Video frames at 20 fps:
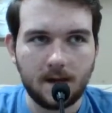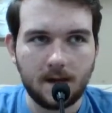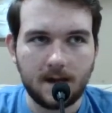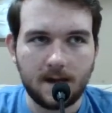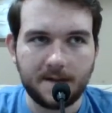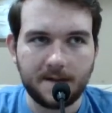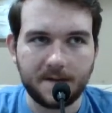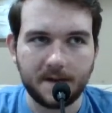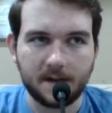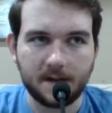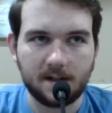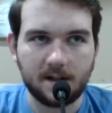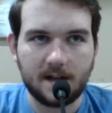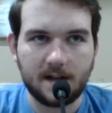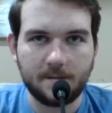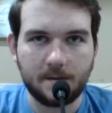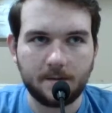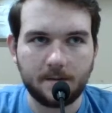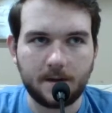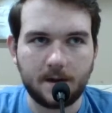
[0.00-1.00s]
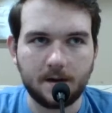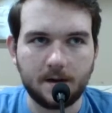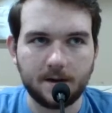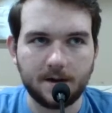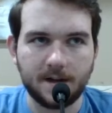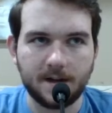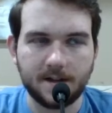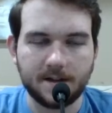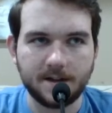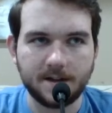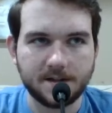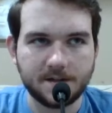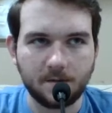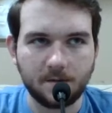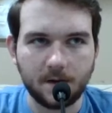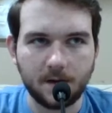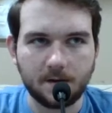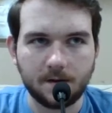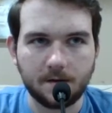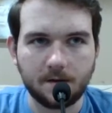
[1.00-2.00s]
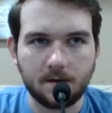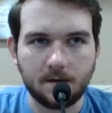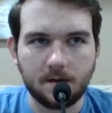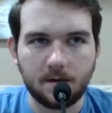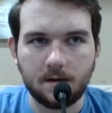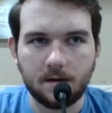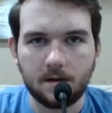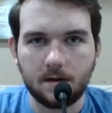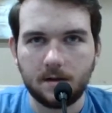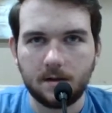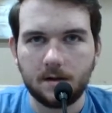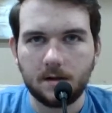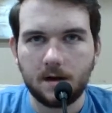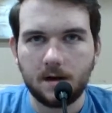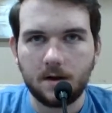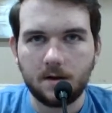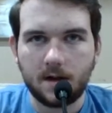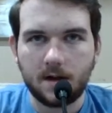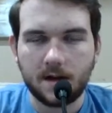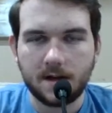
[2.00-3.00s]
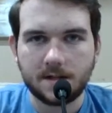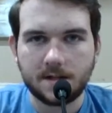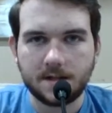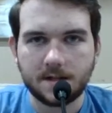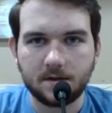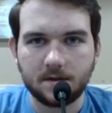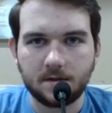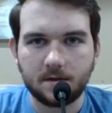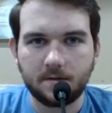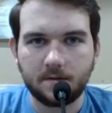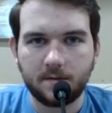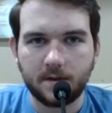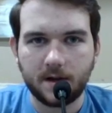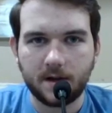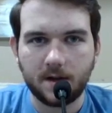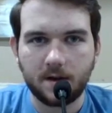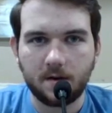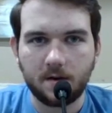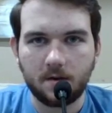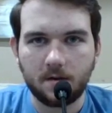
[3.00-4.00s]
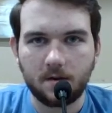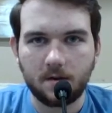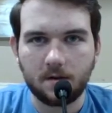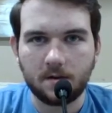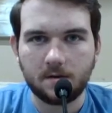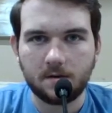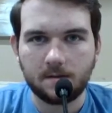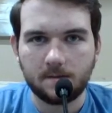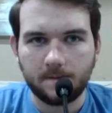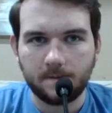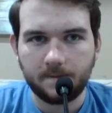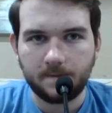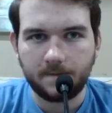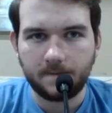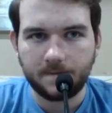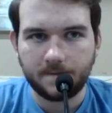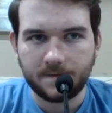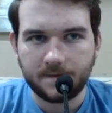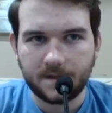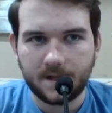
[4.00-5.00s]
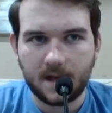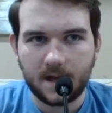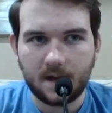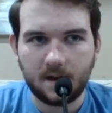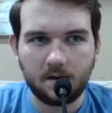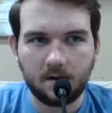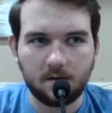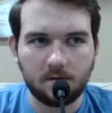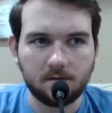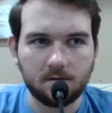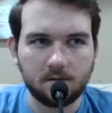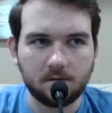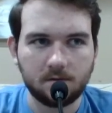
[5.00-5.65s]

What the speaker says: And then climb up here to get this one. Okay, so if we go down,